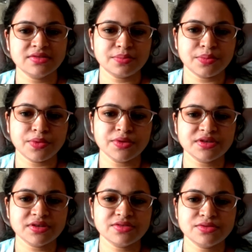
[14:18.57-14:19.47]
So
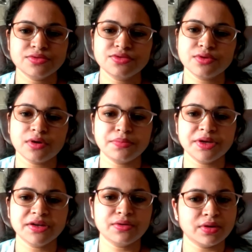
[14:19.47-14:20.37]
post is used to
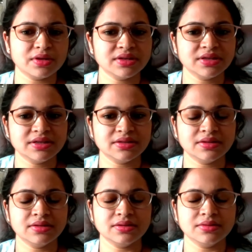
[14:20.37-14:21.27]
update all the
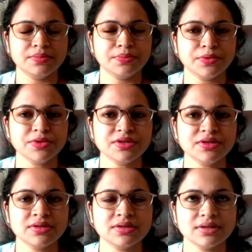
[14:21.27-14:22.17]
data. Post
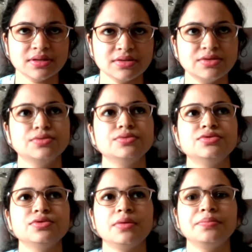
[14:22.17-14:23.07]
is
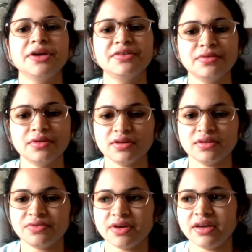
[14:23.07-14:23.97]
used to update.
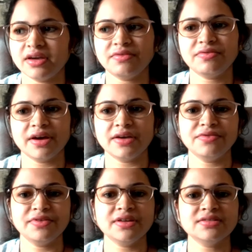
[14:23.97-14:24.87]
If I have 5
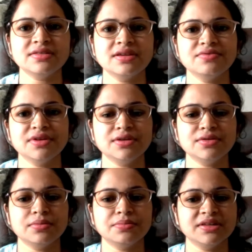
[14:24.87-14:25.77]
fields, then we need
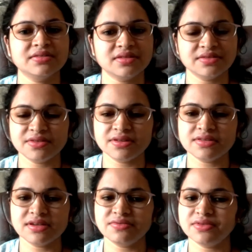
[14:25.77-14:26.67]
to update 3 fields.
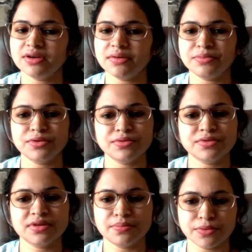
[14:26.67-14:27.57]
Then we have to
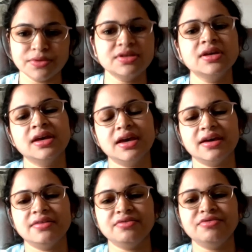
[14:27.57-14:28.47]
use the post.
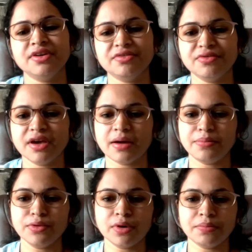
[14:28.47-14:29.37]
And if we have
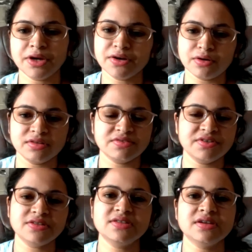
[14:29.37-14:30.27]
to update all the
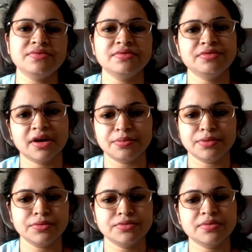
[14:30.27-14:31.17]
fields, then we have
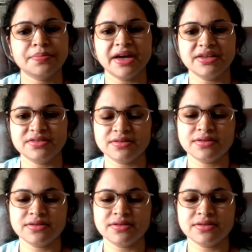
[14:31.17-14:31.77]
to use the patch.